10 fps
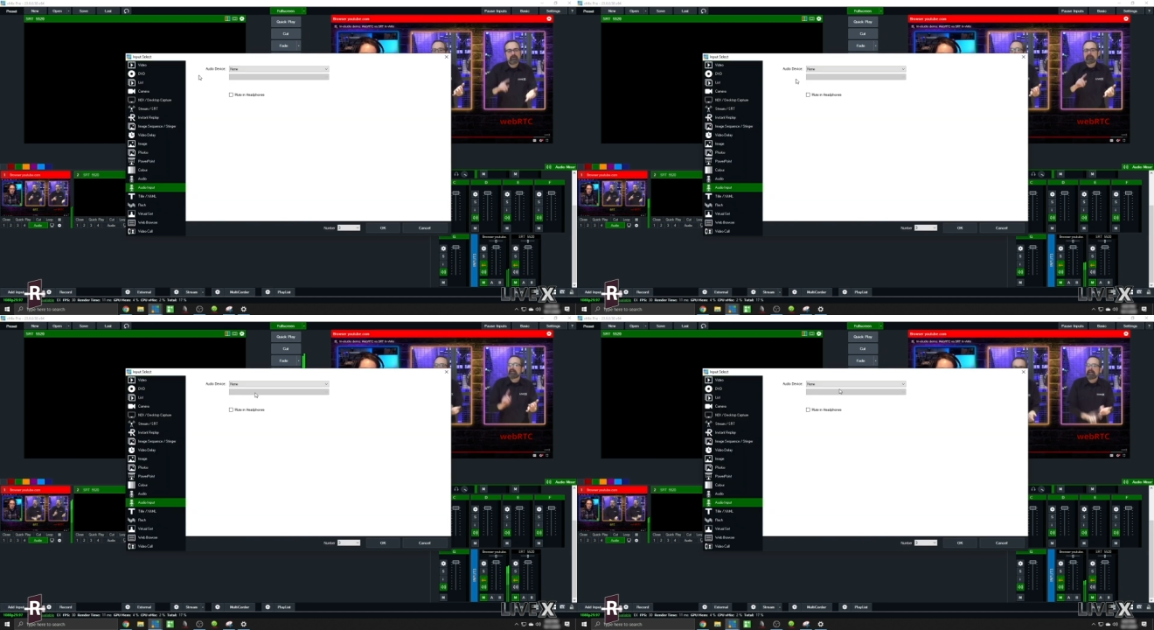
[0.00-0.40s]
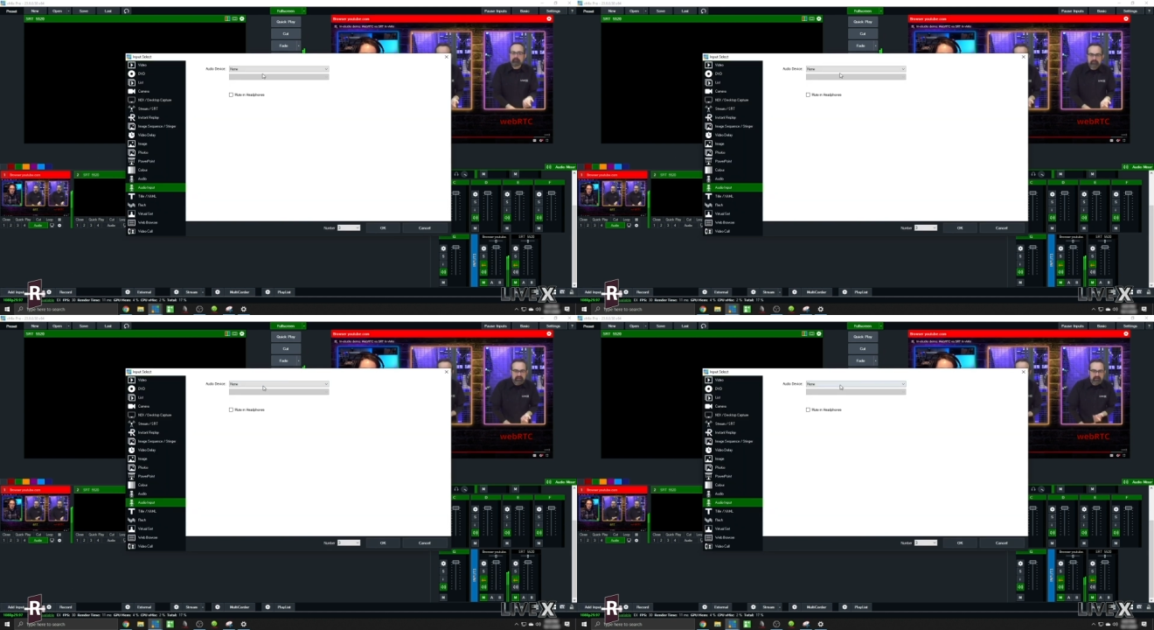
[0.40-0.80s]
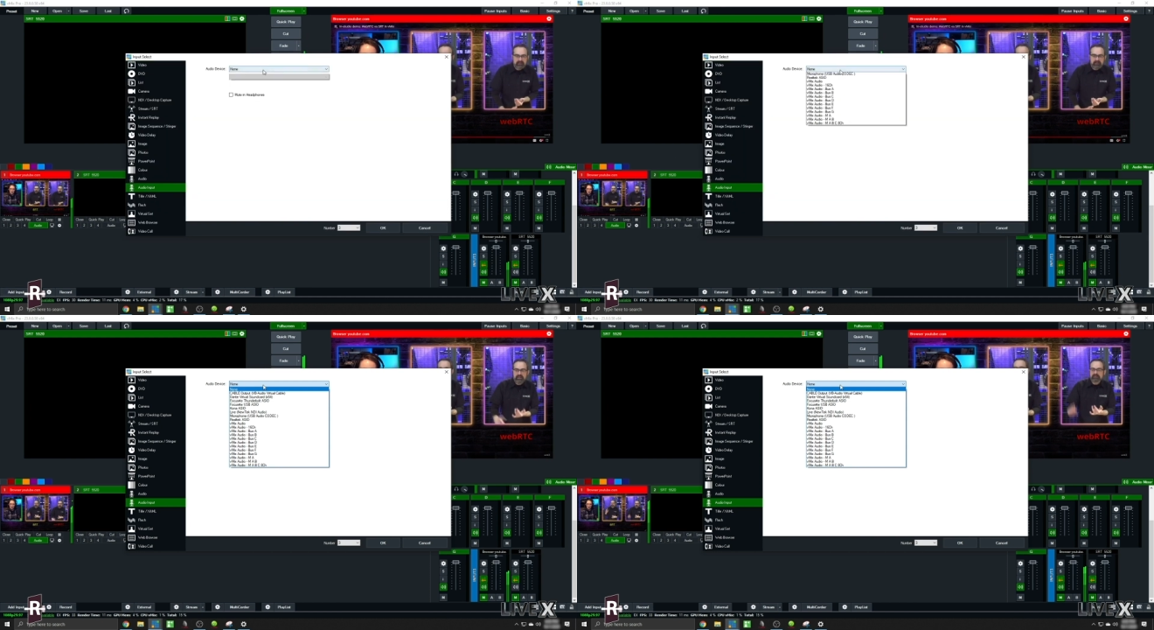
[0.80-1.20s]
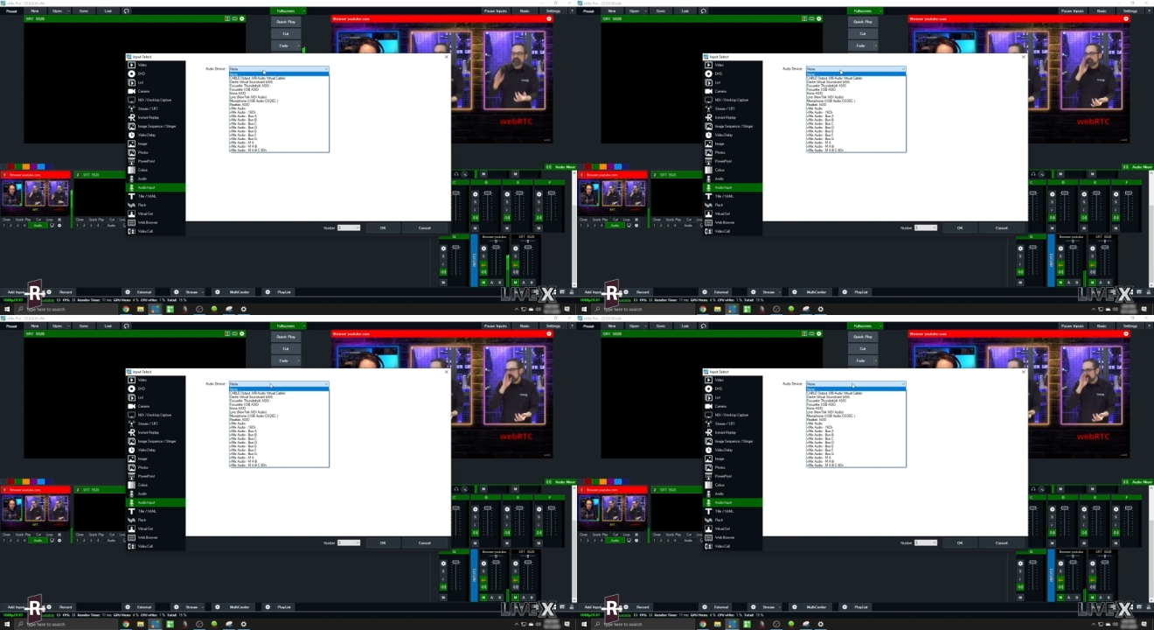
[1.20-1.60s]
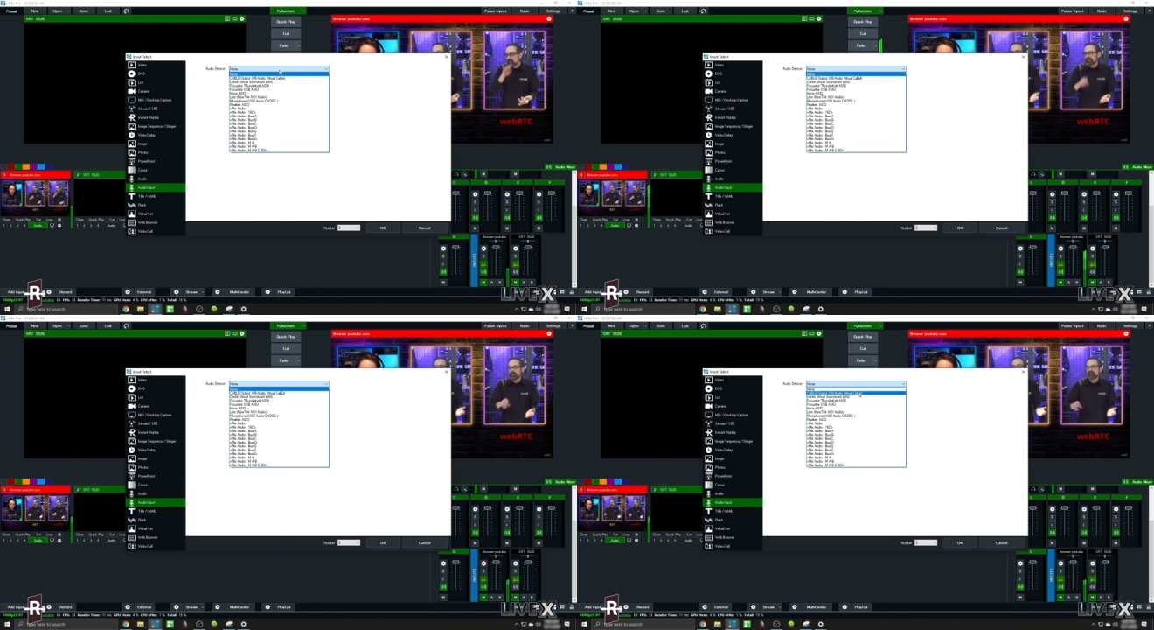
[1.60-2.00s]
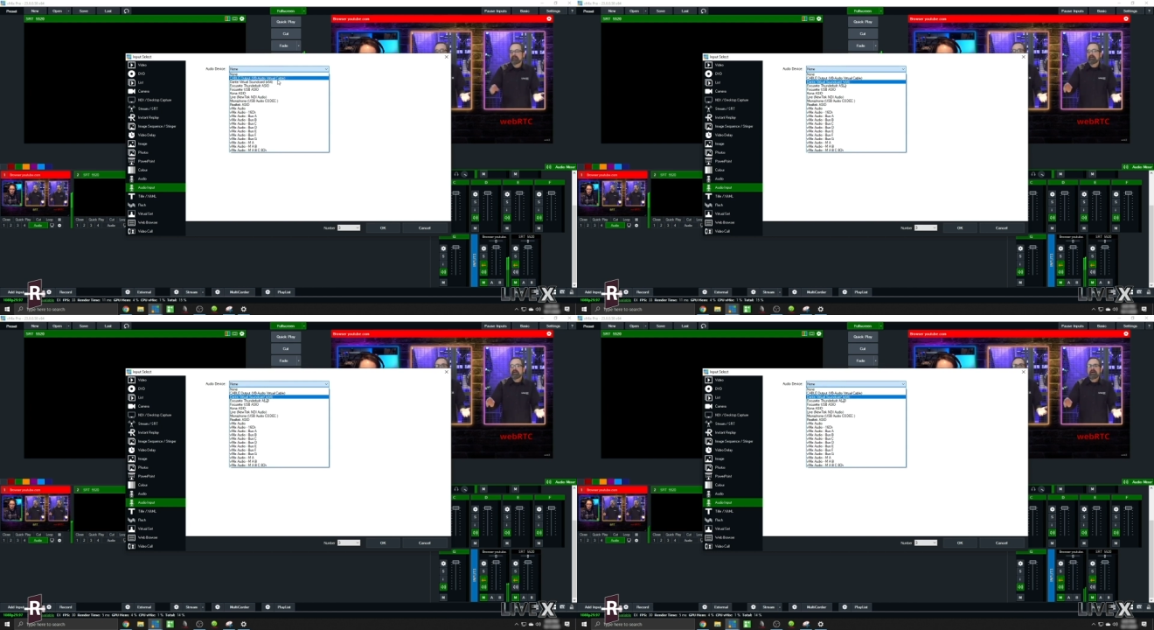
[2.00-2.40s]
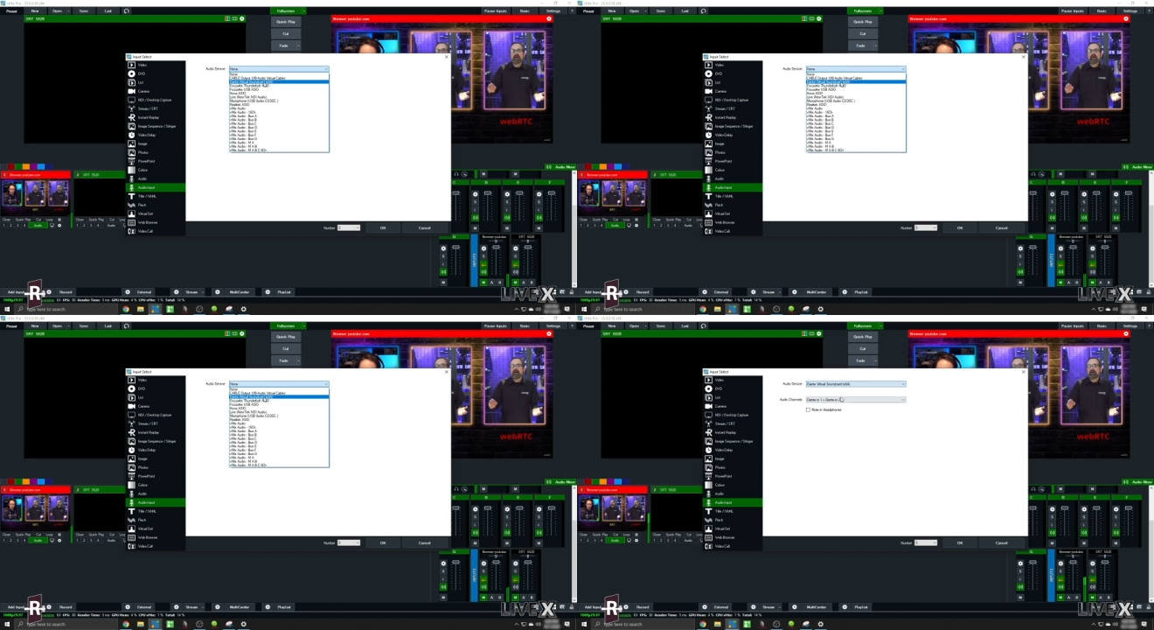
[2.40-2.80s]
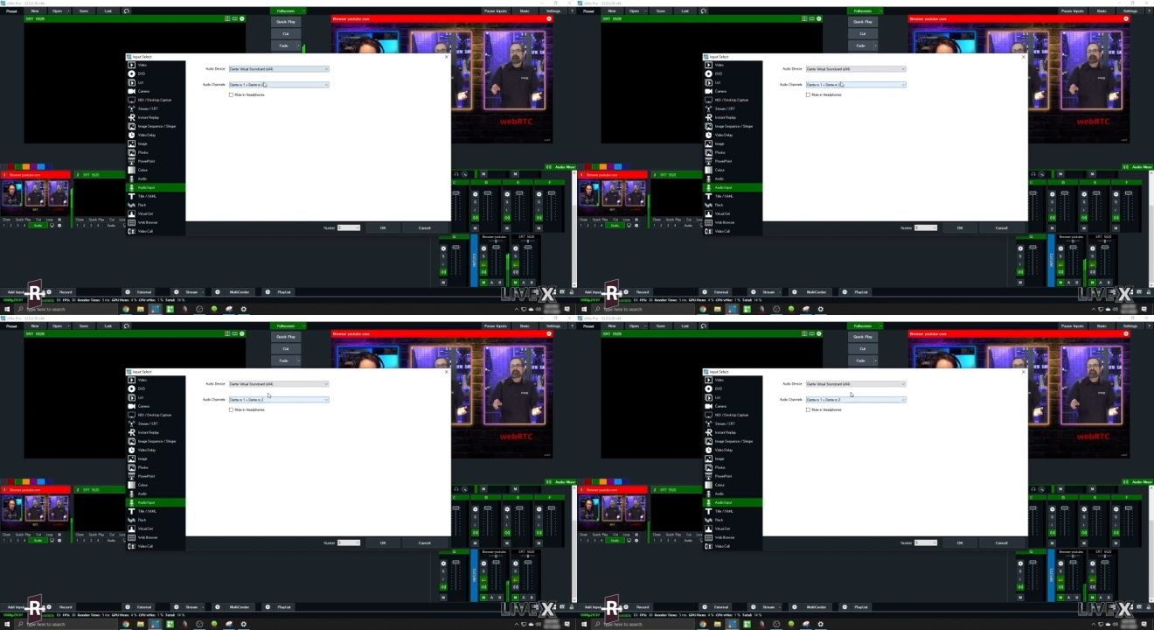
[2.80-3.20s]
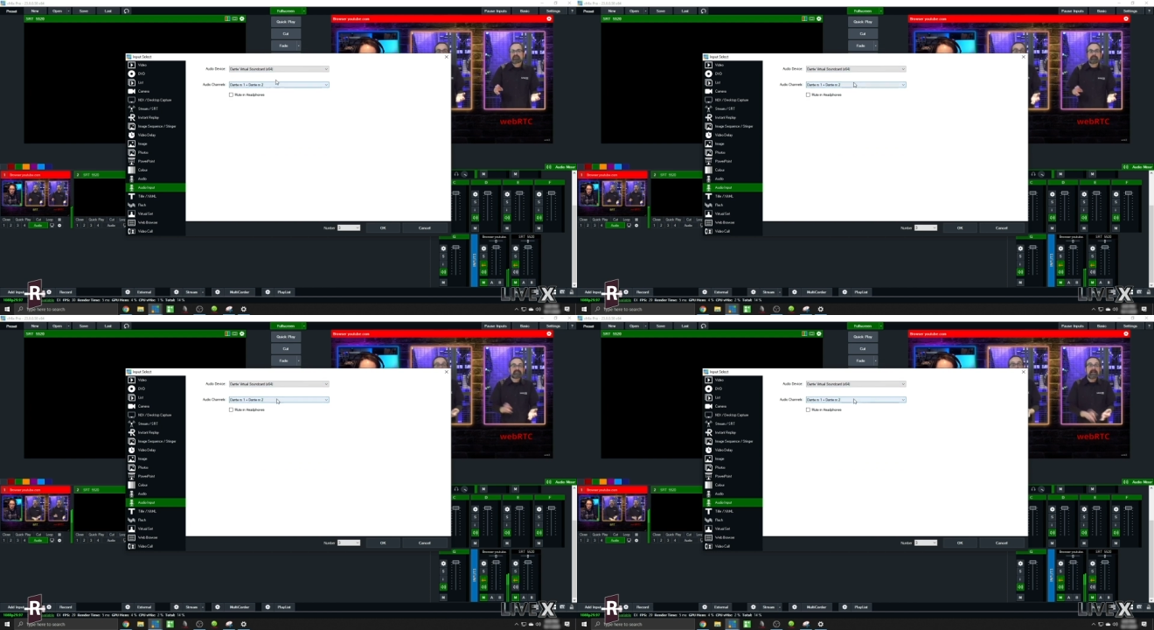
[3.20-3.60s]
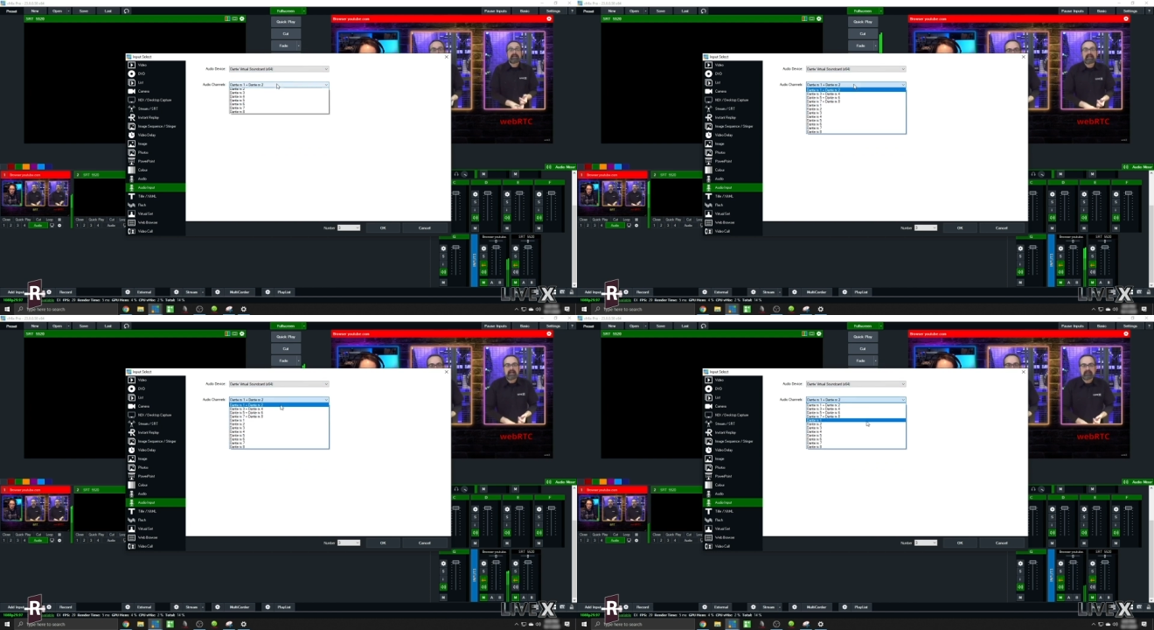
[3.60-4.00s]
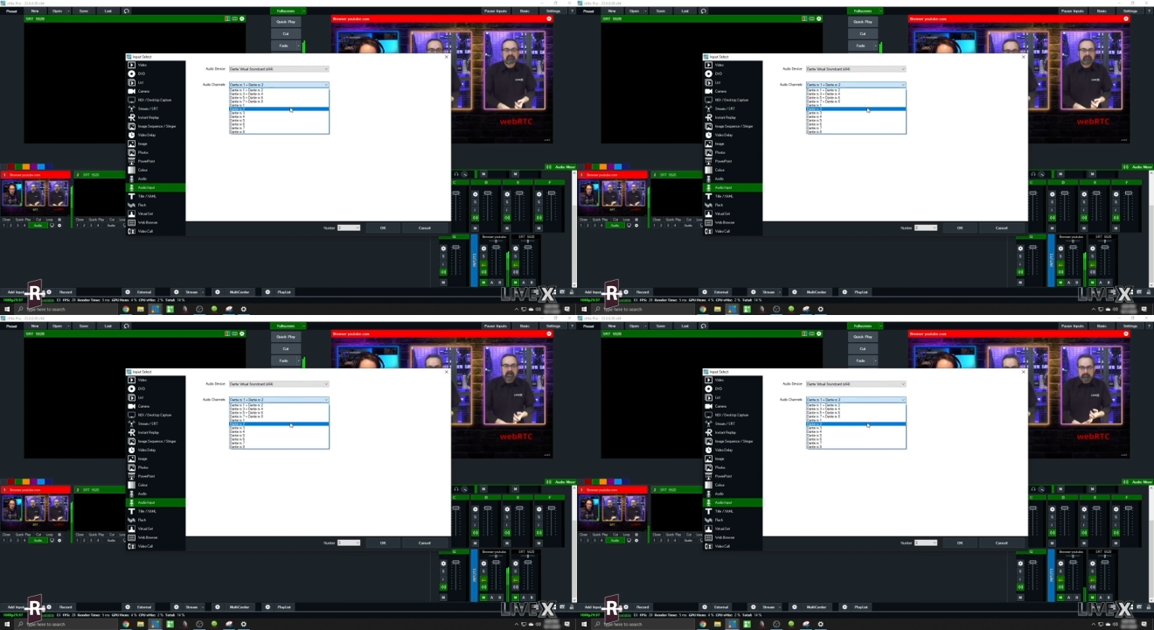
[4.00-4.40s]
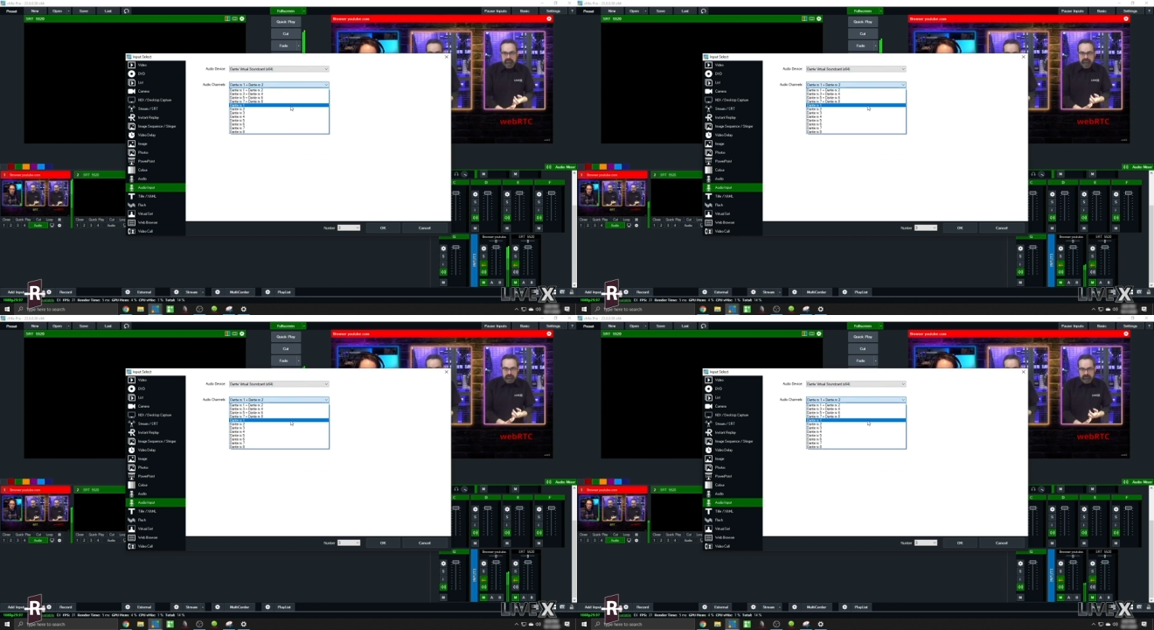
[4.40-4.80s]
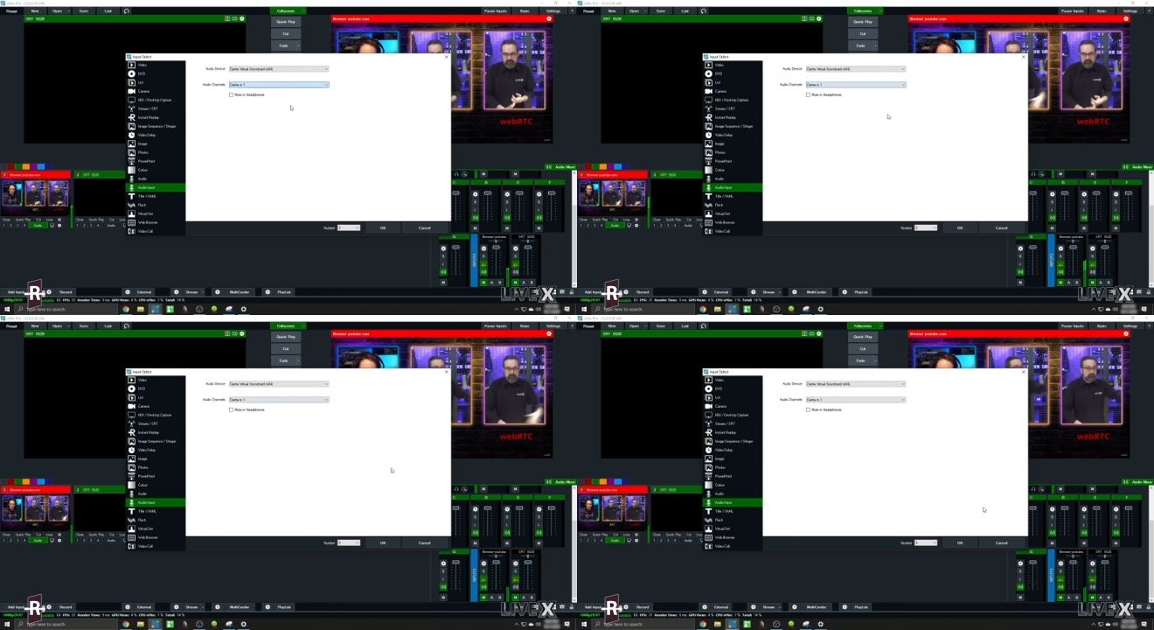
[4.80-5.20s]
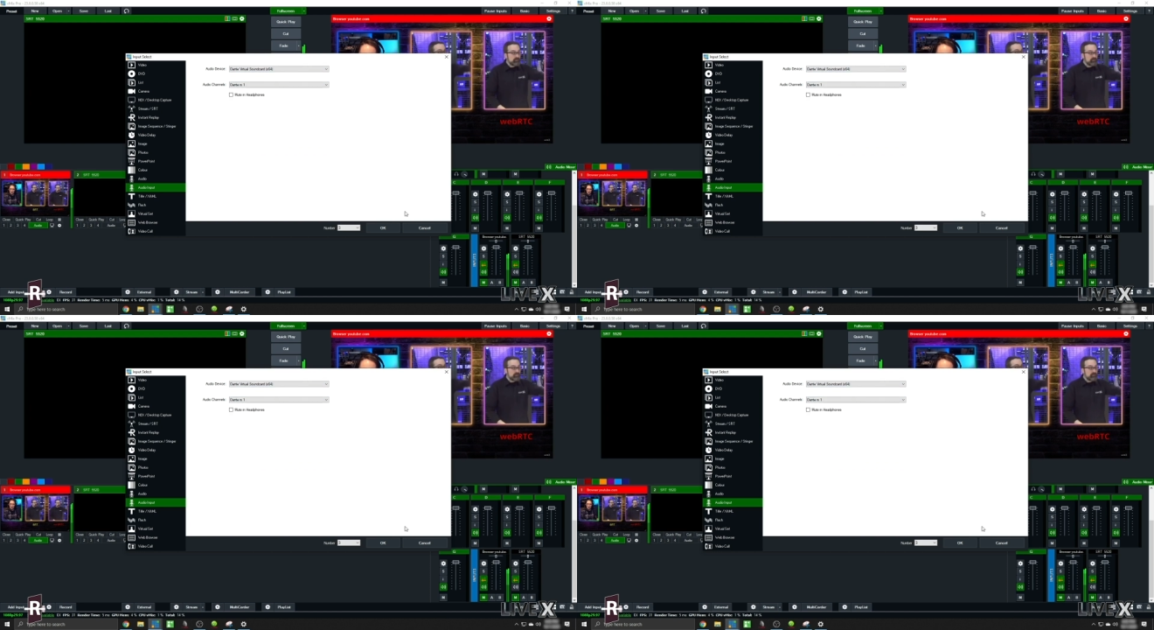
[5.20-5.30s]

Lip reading: Nobody's mouth can be seen.